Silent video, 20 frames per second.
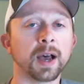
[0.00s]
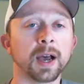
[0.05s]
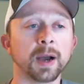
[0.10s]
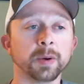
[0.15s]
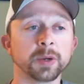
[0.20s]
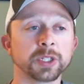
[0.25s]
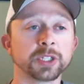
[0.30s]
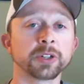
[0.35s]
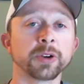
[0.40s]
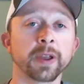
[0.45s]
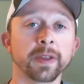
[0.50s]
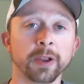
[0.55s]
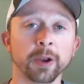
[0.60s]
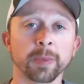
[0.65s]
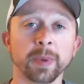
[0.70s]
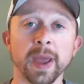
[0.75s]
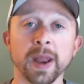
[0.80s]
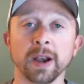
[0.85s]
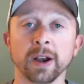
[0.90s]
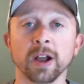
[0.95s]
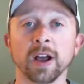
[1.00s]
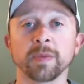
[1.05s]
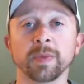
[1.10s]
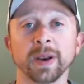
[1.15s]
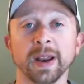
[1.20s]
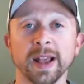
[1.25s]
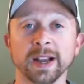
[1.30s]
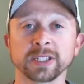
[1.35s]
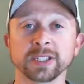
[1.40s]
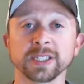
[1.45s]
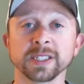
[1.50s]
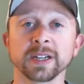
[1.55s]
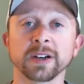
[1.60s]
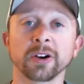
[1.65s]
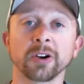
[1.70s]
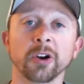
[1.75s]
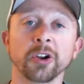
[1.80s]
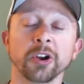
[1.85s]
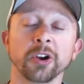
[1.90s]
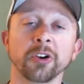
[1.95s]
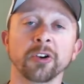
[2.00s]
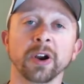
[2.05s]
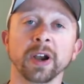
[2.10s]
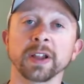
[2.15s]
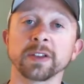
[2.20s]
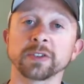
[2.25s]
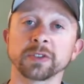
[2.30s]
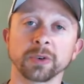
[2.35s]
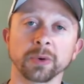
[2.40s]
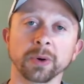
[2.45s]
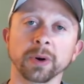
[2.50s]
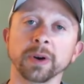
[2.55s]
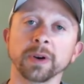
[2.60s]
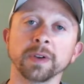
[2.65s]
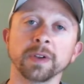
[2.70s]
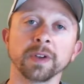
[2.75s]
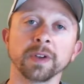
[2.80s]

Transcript: Which is great that you're paying it off, but actually it's going to hurt your credit score.